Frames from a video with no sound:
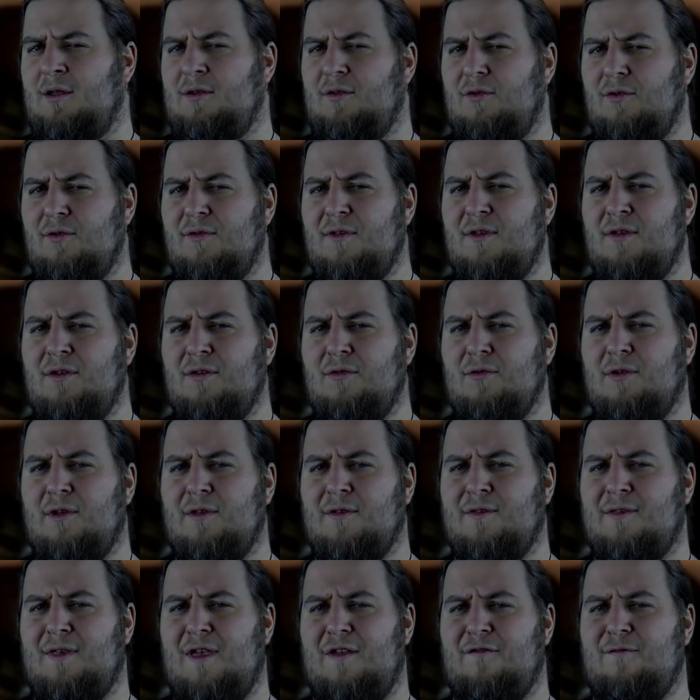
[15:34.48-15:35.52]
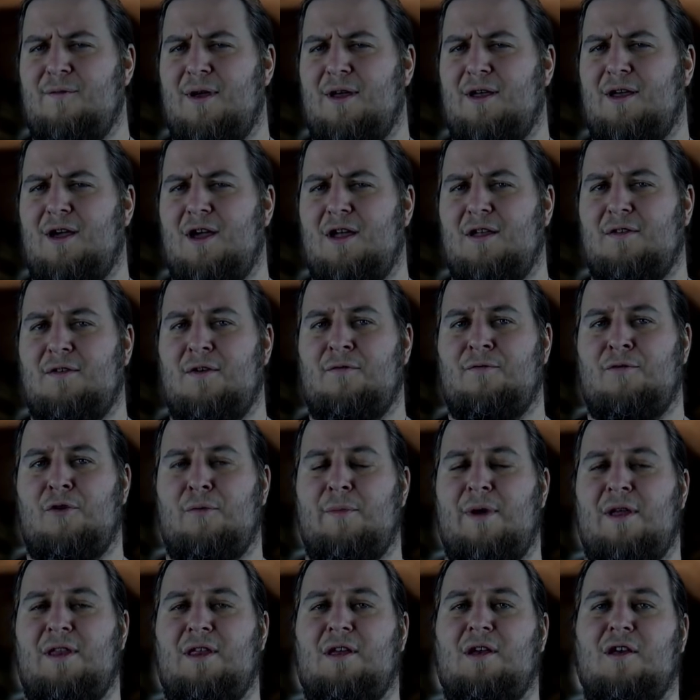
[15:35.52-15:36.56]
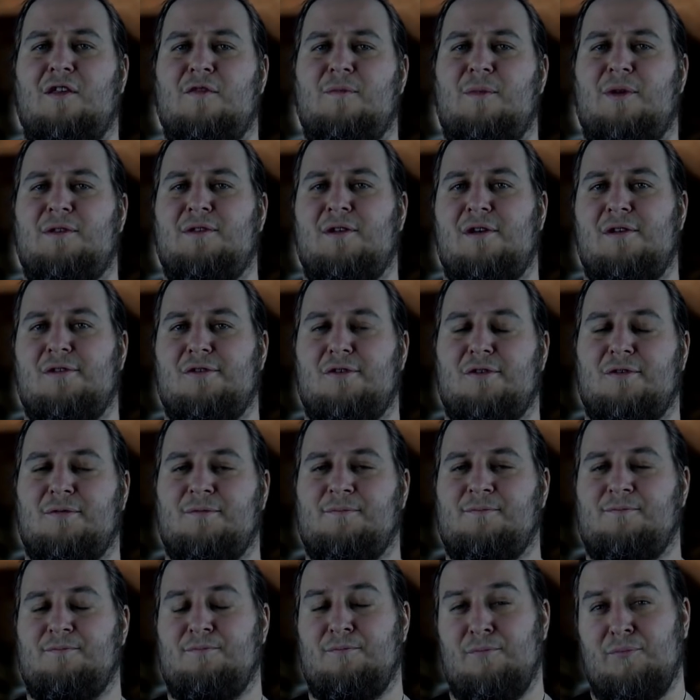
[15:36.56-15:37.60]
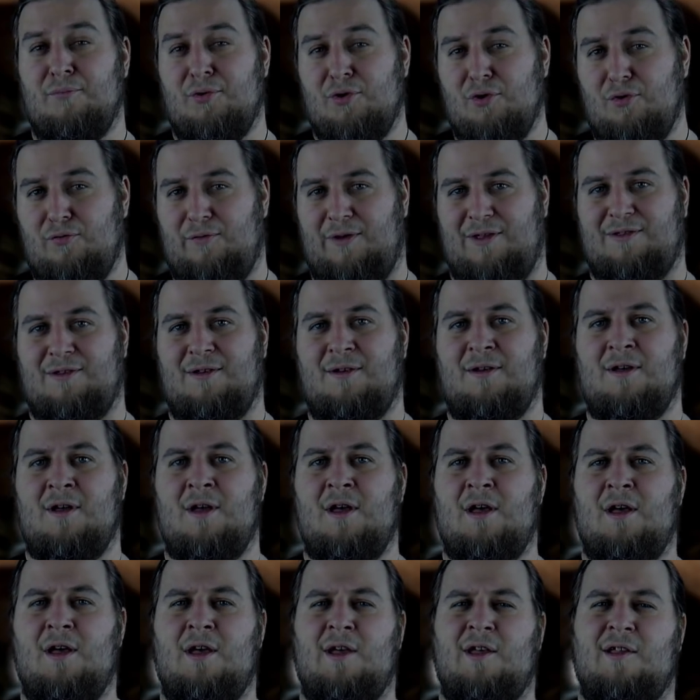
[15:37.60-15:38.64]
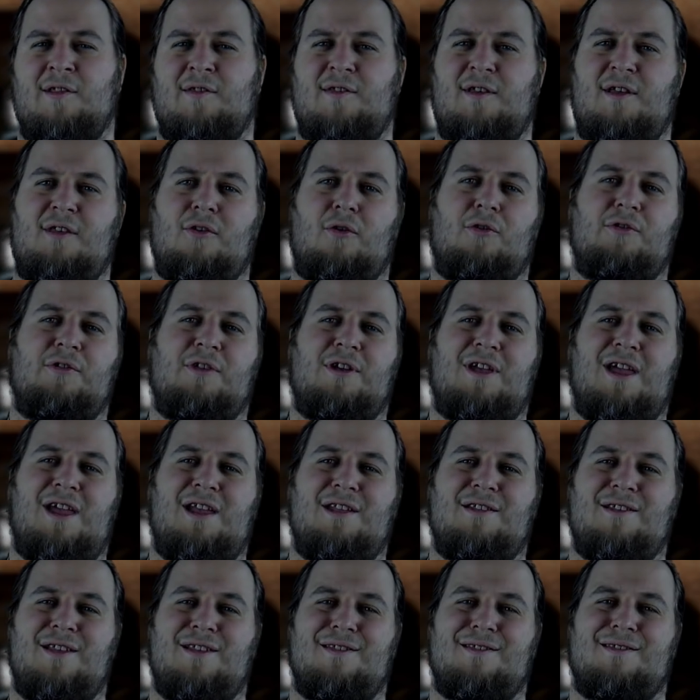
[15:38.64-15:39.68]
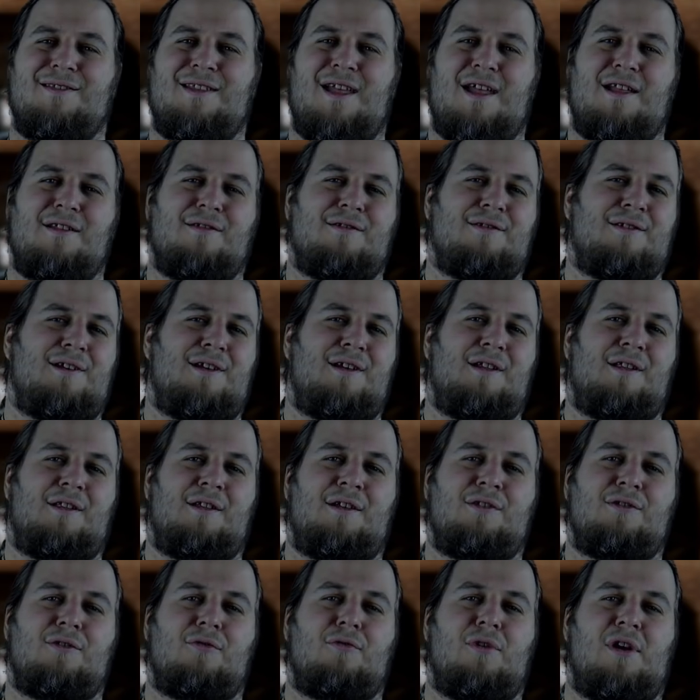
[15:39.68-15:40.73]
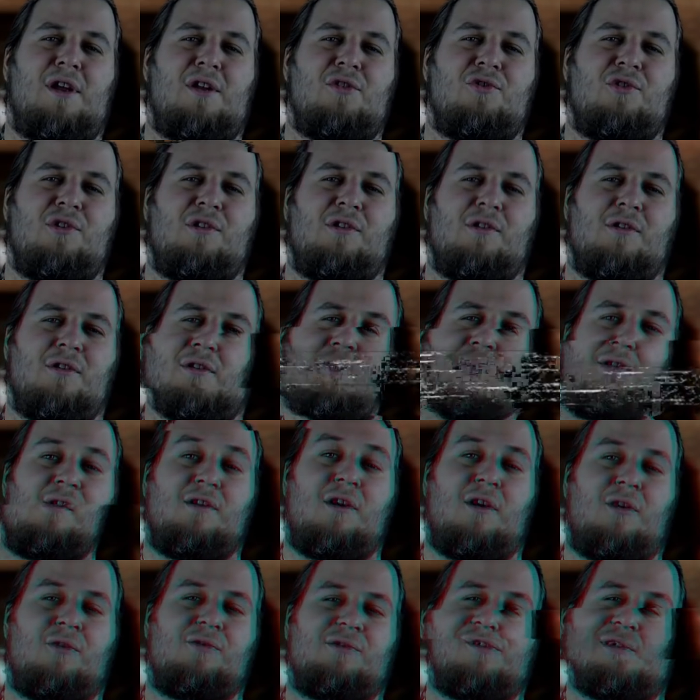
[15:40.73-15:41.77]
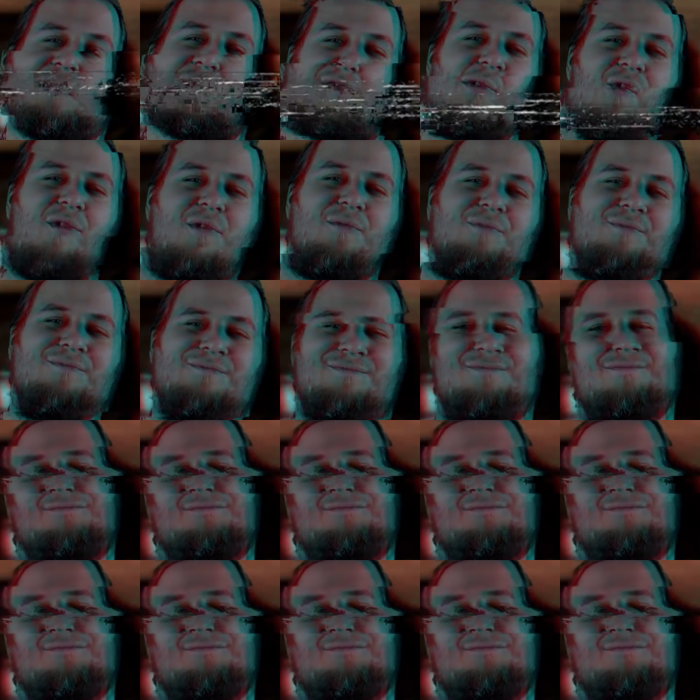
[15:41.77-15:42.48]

Do you think you can save mankind from any cosmic terror? Prove it! Seal all the gates and stand still in the raging Cultistorm.